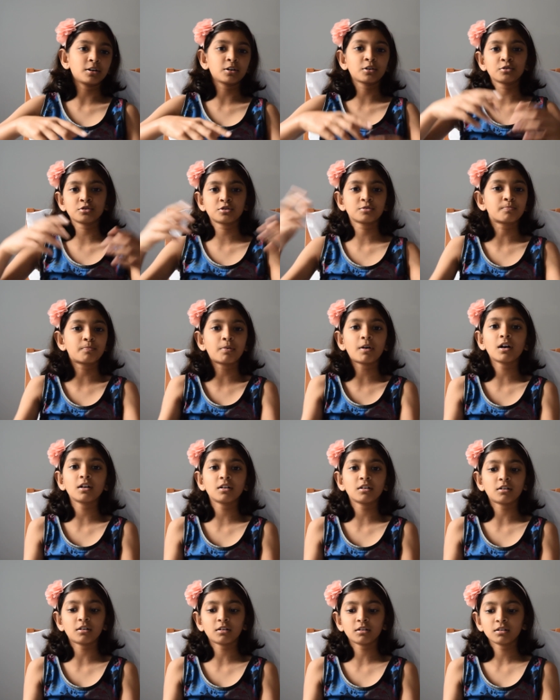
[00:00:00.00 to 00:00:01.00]
huge
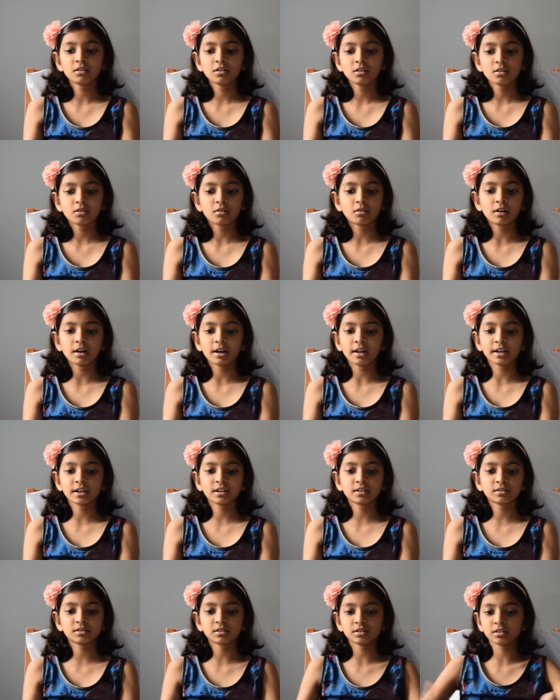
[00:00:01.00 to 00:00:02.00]
puddle or
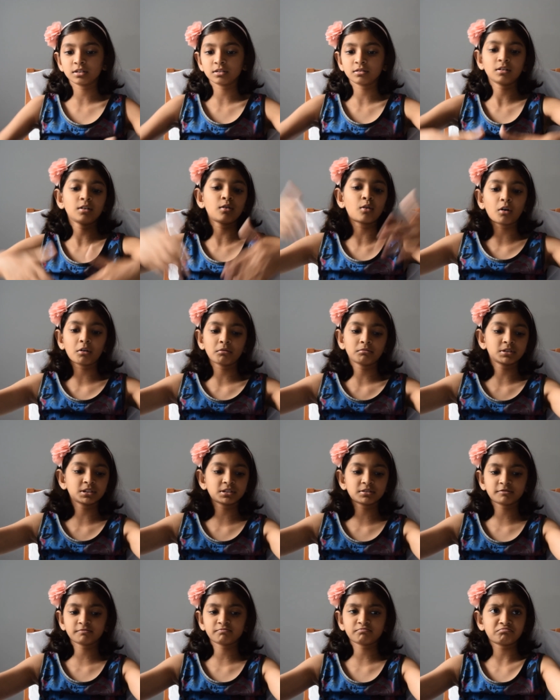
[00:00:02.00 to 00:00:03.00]
like an
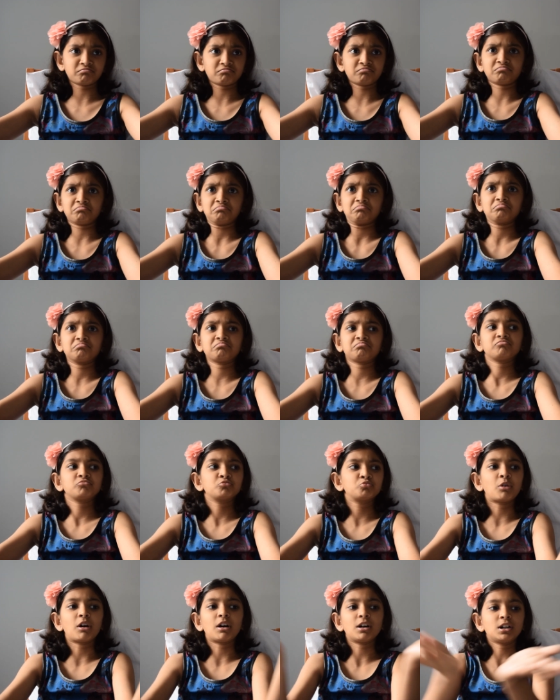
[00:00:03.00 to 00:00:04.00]
enormous,
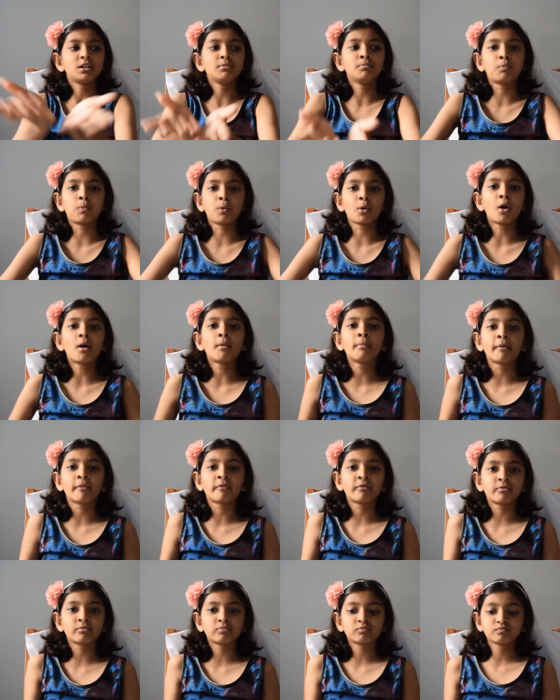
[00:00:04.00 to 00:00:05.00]
what, a blob of
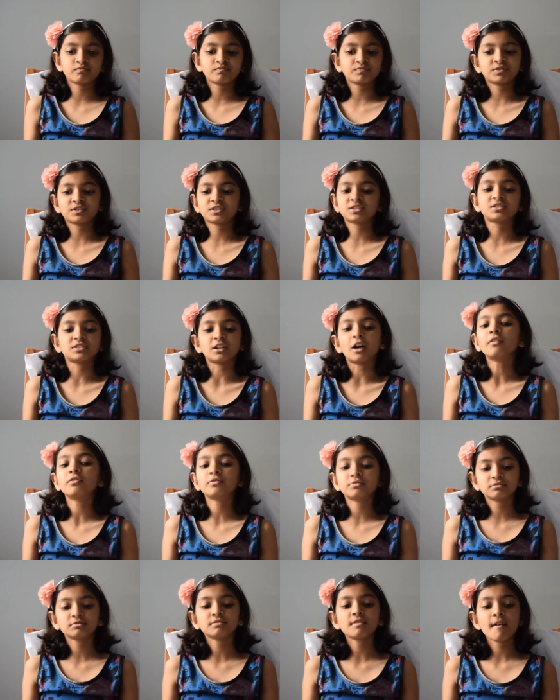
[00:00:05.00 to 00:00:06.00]

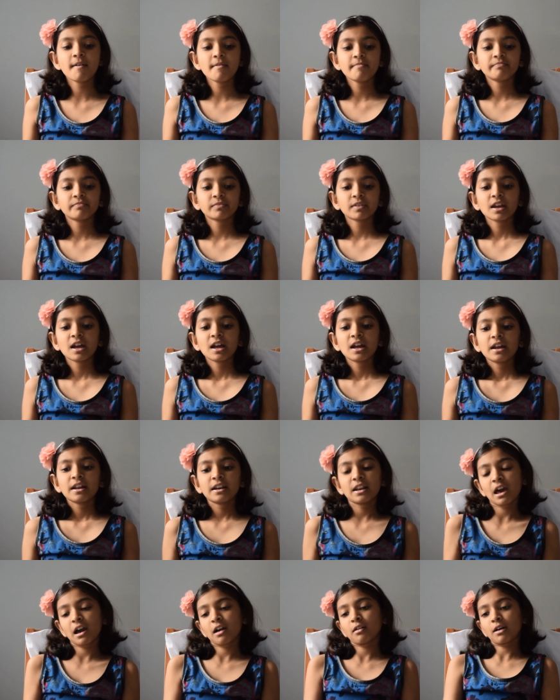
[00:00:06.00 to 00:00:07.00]
stuff.
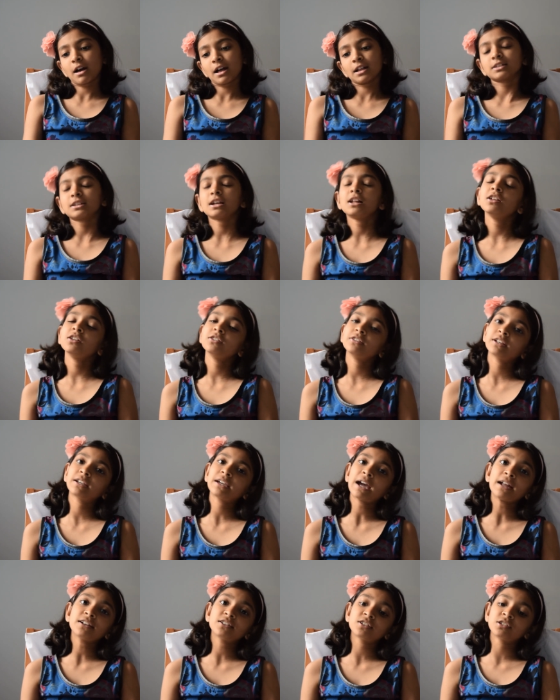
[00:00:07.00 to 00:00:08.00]
Now I'll tell you the
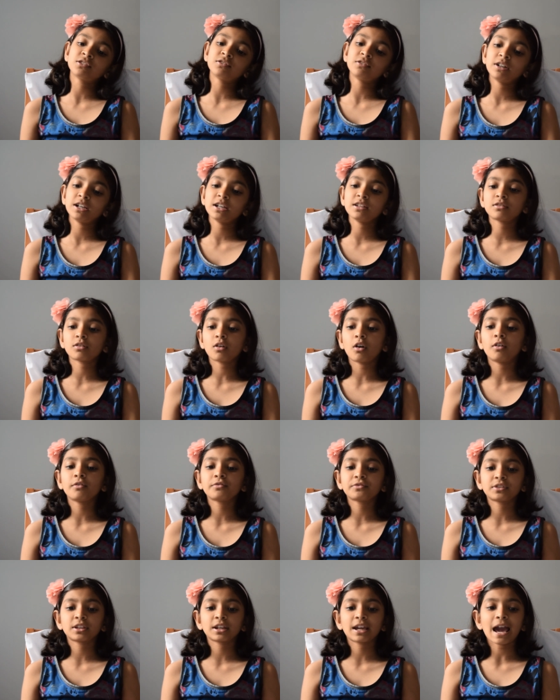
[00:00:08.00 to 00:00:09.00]
categories
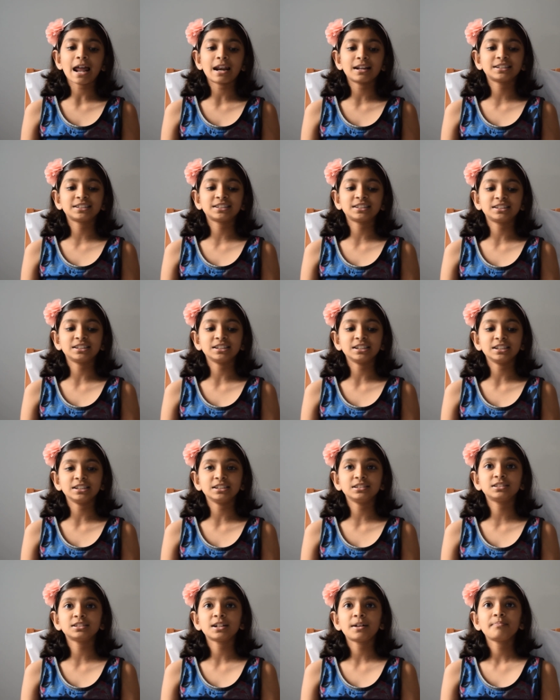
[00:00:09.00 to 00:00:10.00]
of the
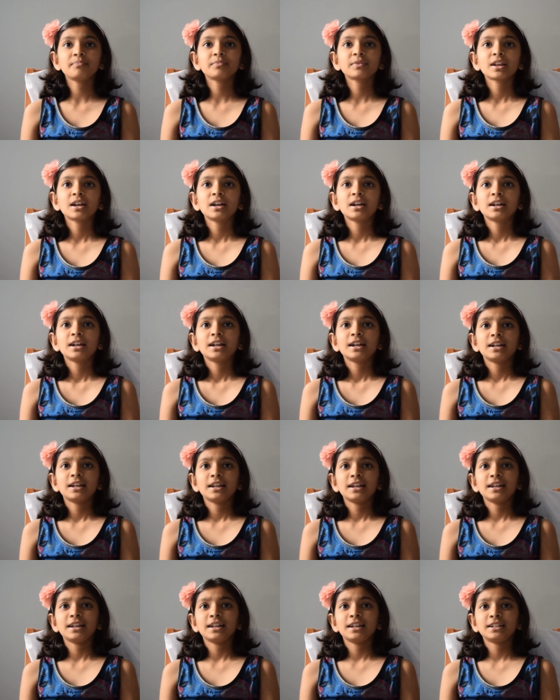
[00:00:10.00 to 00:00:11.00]
galaxies.
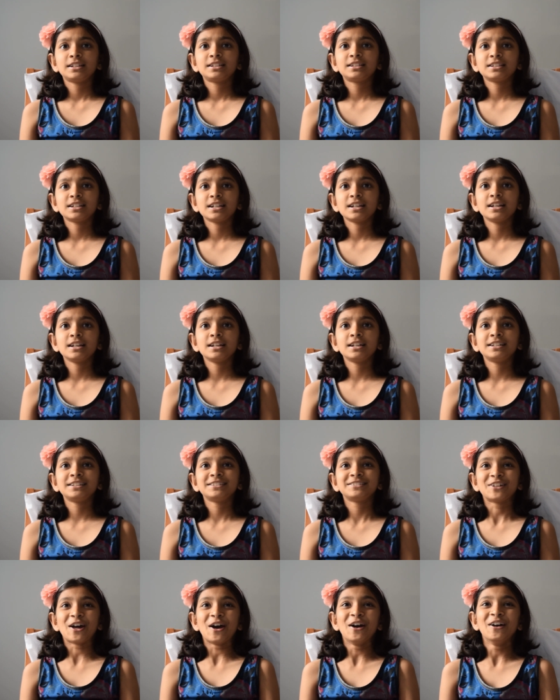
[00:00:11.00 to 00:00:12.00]
It is